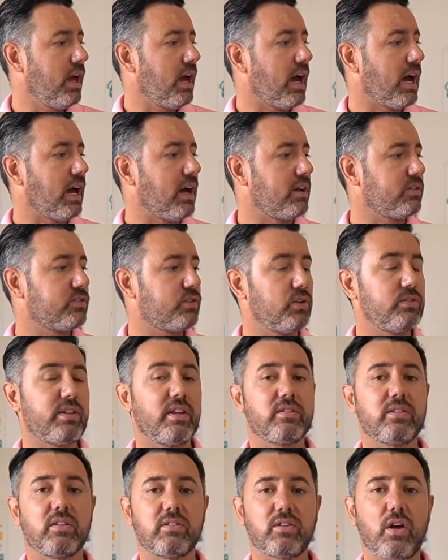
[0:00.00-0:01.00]

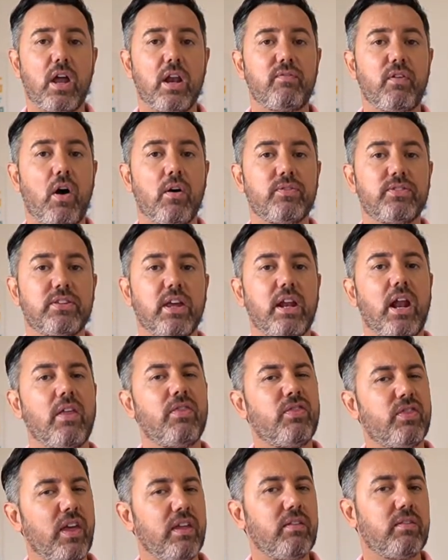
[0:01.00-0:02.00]
Suzette's excited for offset.
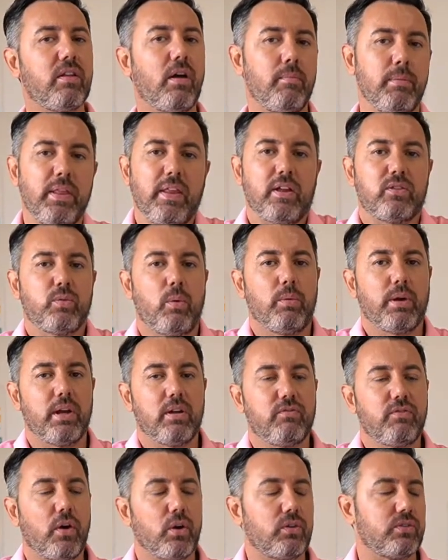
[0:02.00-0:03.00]
I mean, that's what we're
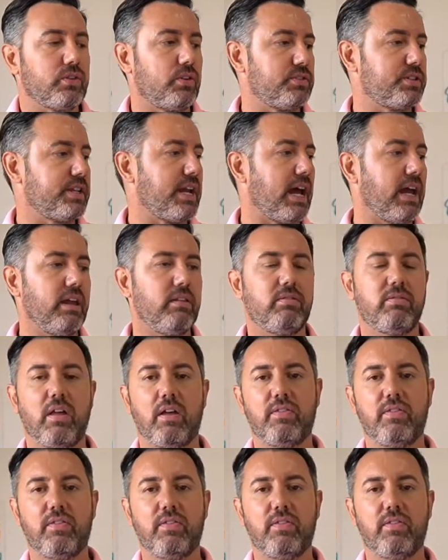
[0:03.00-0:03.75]
going to focus on today.